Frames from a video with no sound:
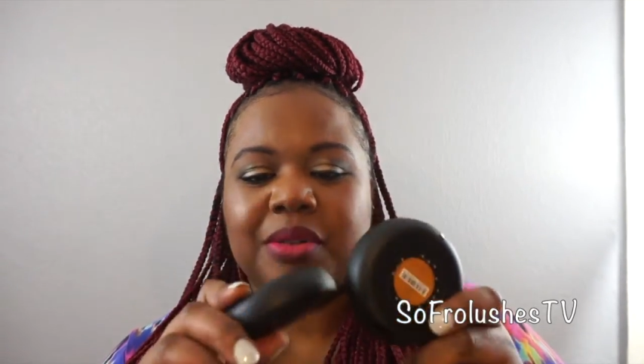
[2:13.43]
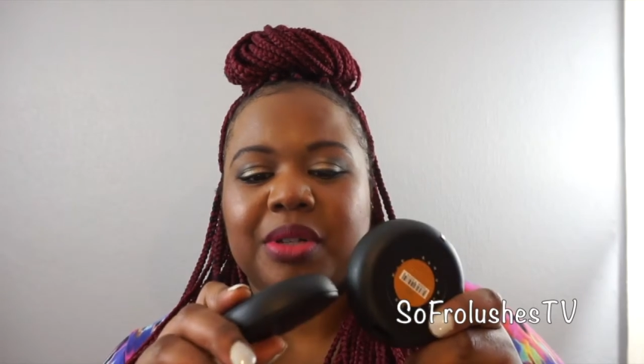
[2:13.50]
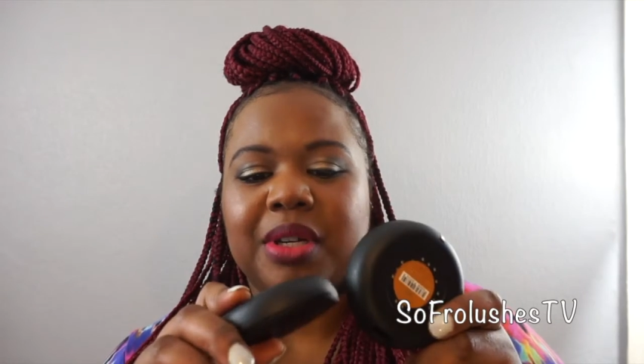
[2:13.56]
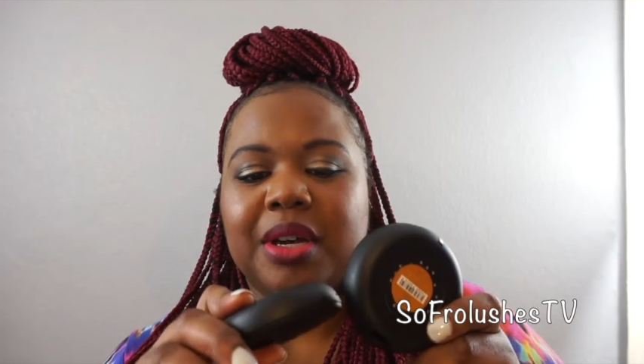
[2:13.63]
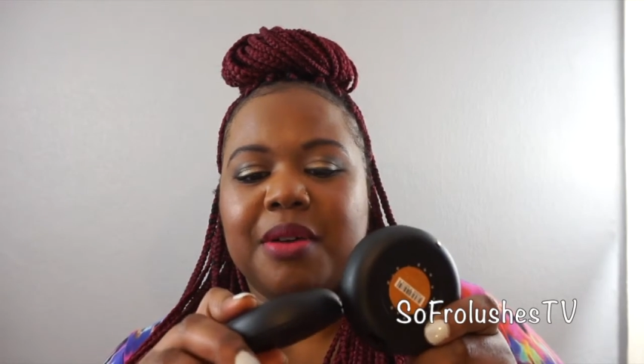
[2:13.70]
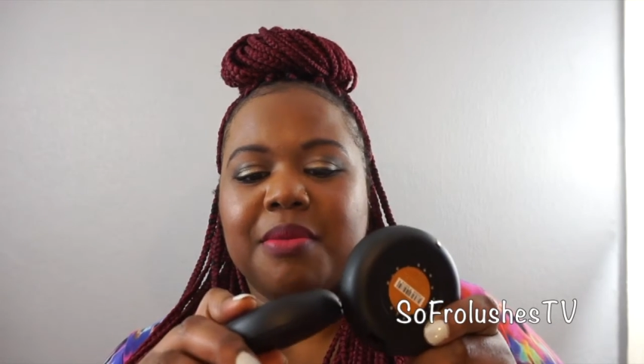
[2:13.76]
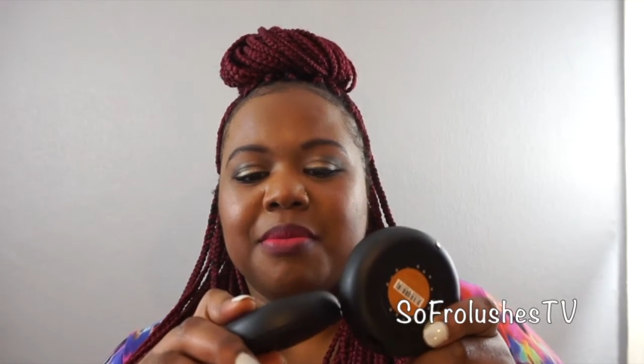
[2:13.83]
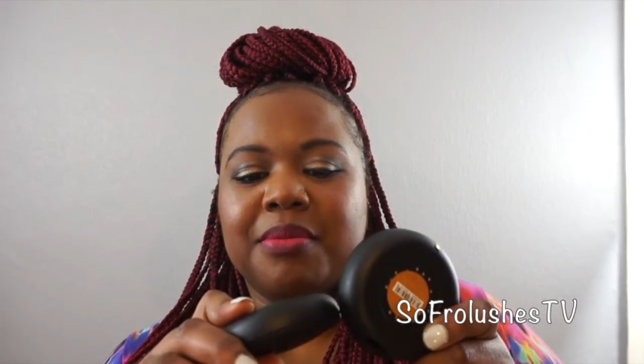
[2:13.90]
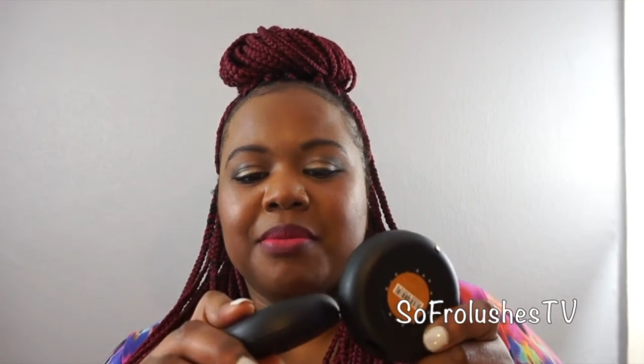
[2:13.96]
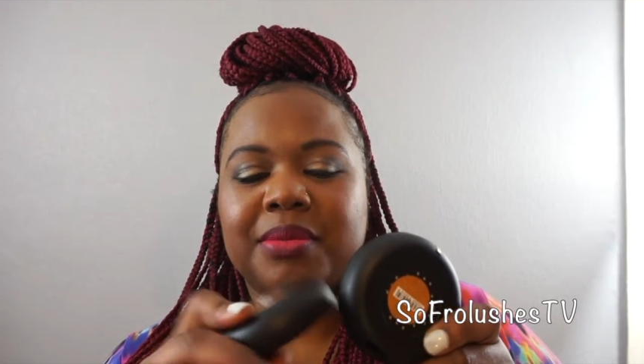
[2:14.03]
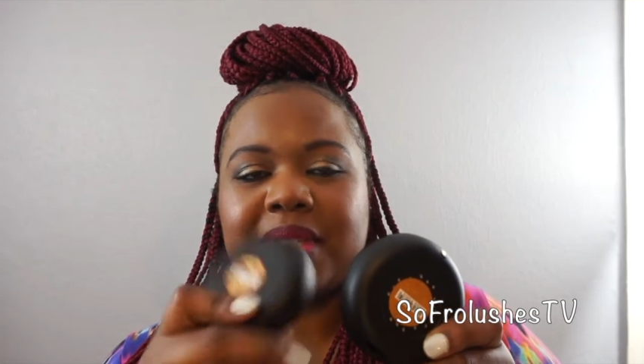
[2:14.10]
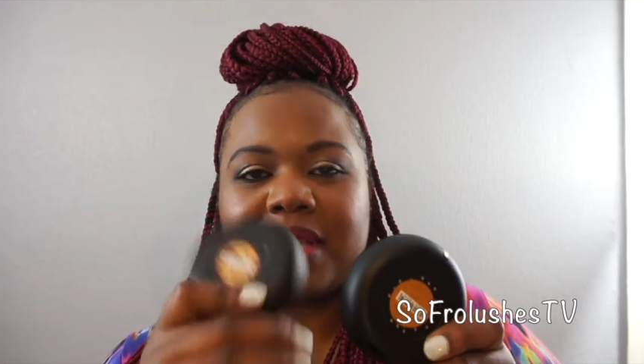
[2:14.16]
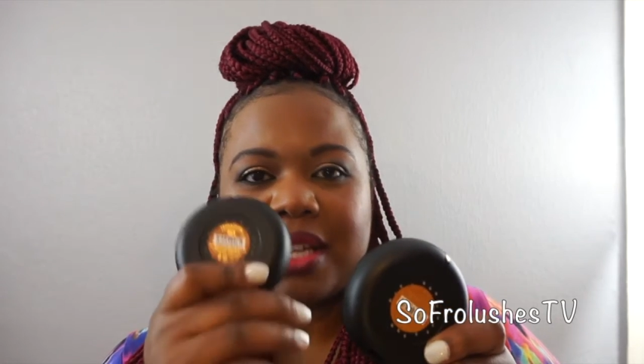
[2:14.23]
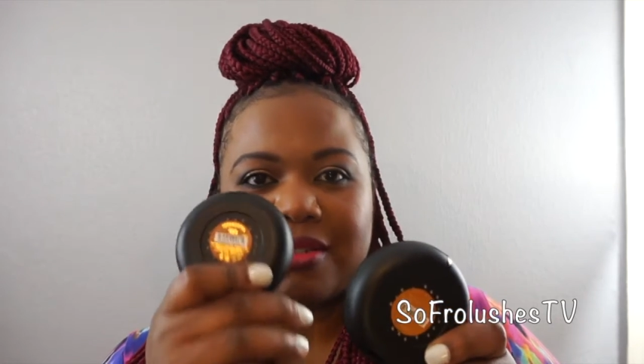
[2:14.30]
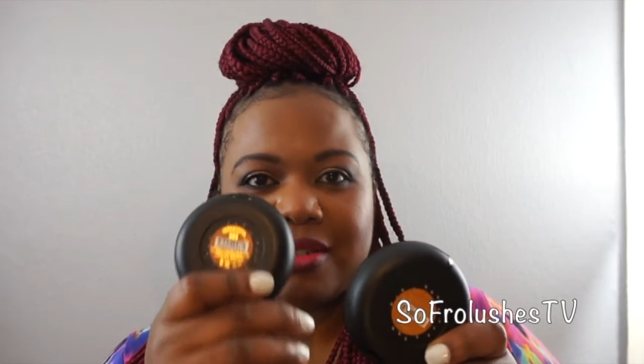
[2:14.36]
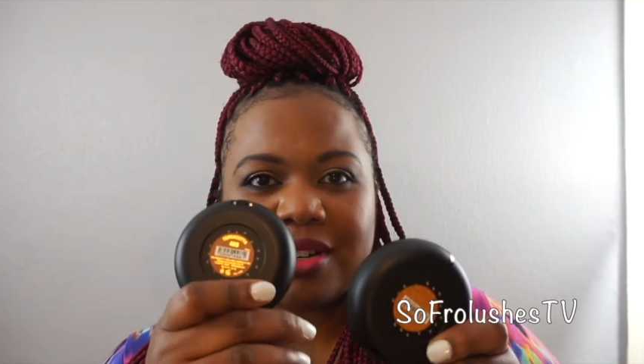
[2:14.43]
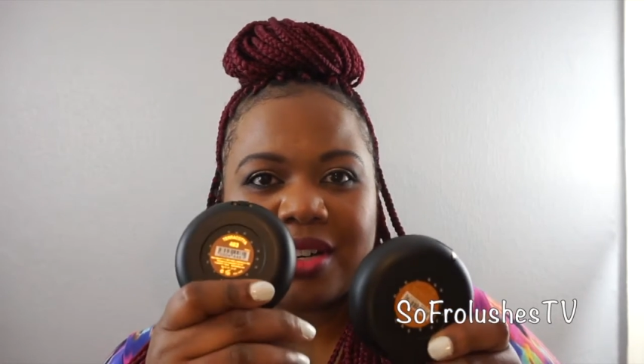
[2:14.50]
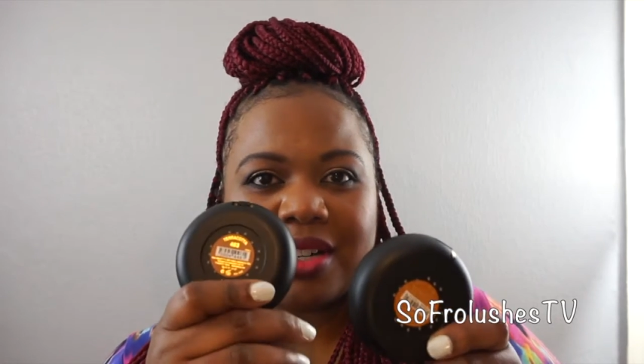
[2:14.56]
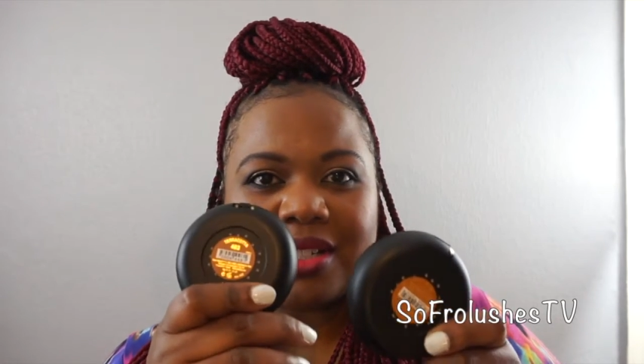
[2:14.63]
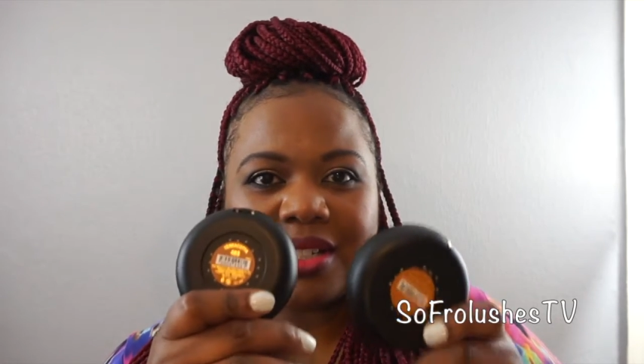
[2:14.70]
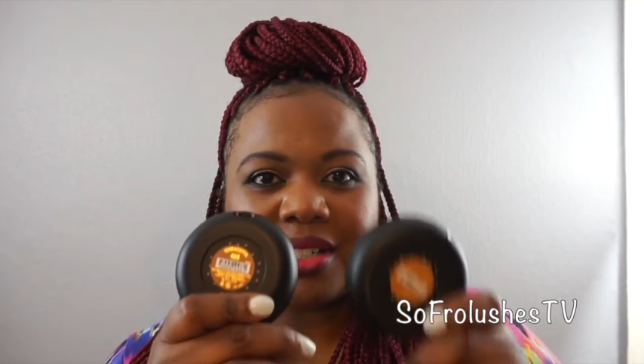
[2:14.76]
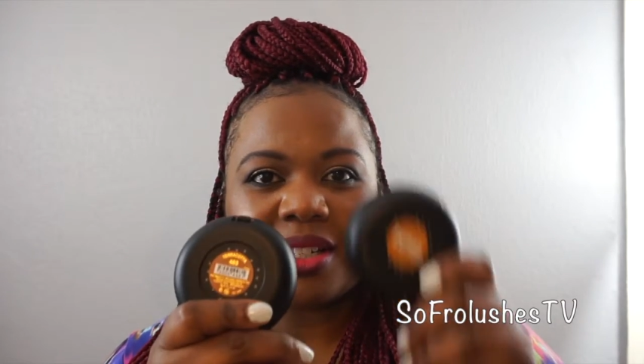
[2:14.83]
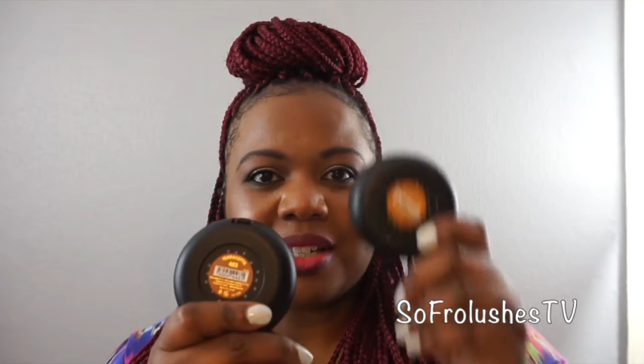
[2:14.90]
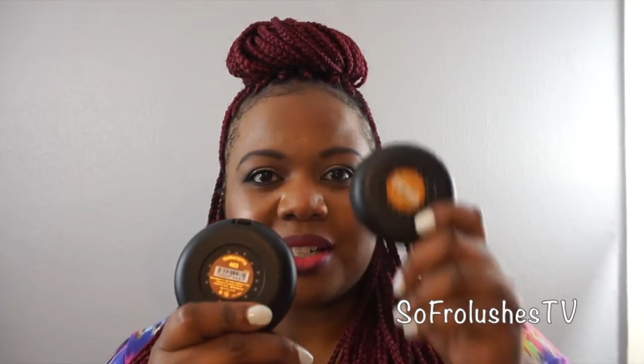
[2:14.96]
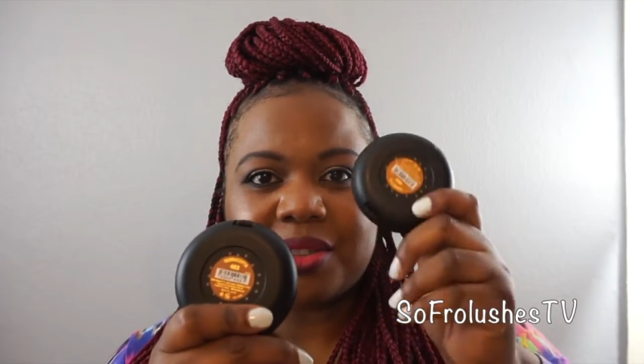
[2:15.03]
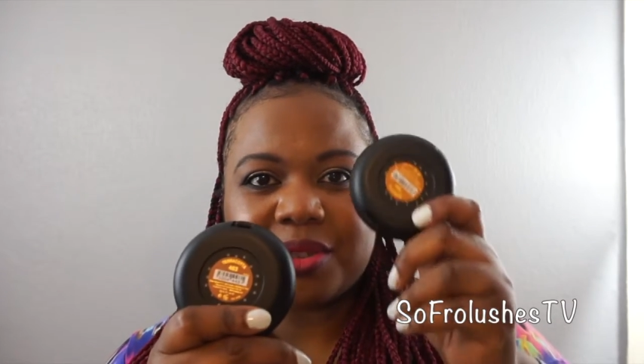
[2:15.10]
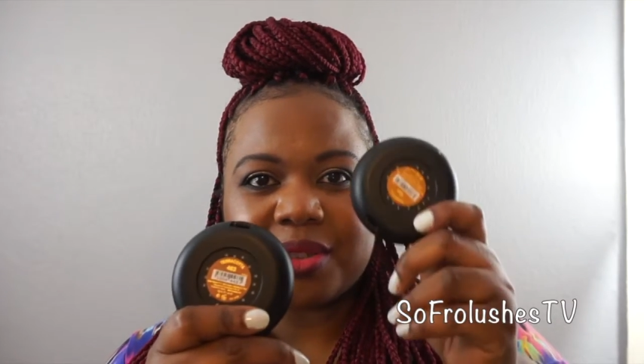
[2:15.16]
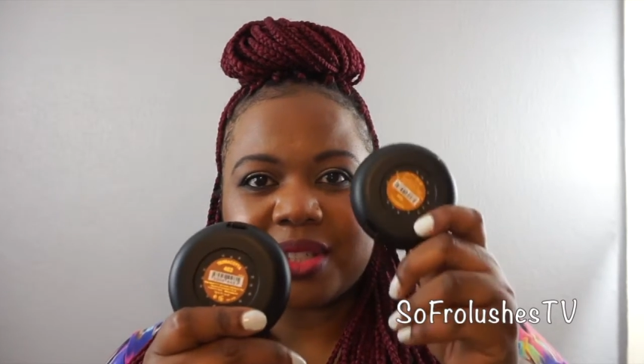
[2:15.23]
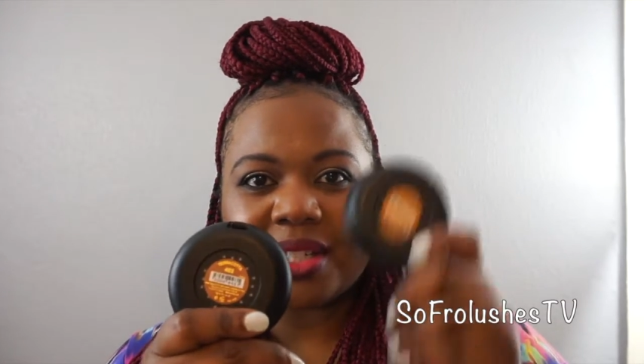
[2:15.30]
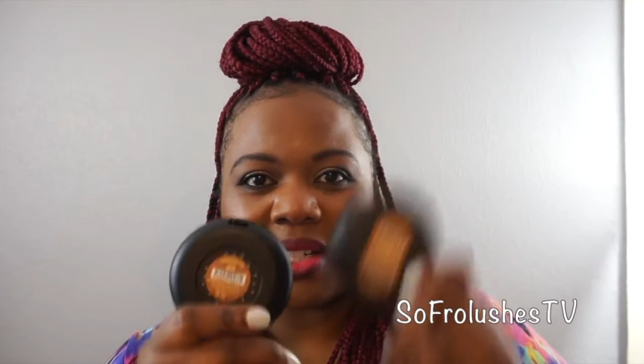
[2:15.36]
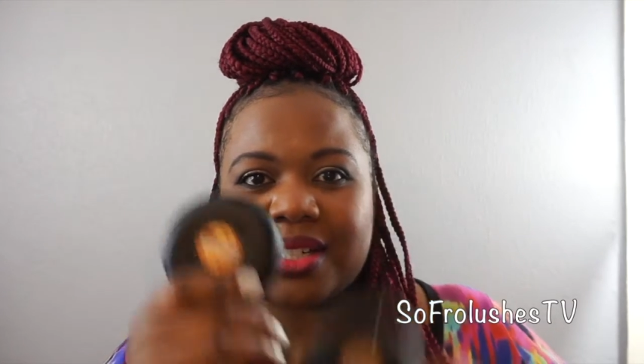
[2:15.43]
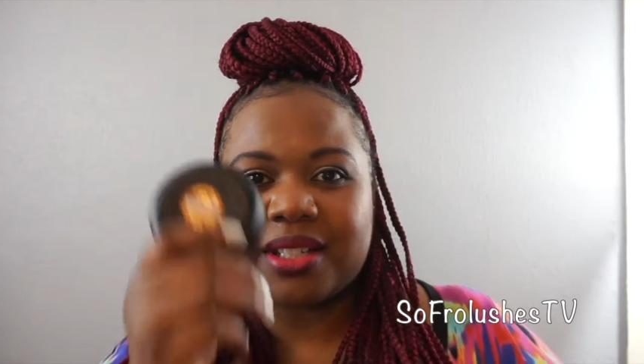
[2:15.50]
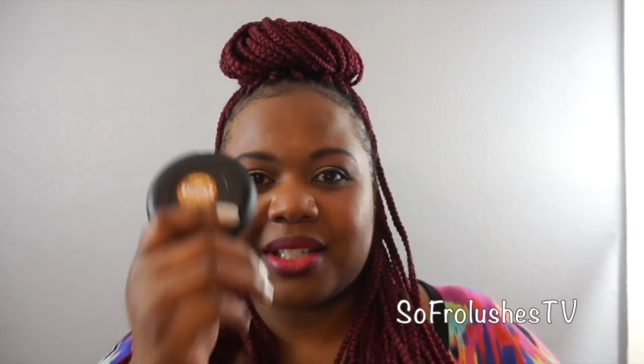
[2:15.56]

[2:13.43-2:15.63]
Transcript: Terracotta and Noisette.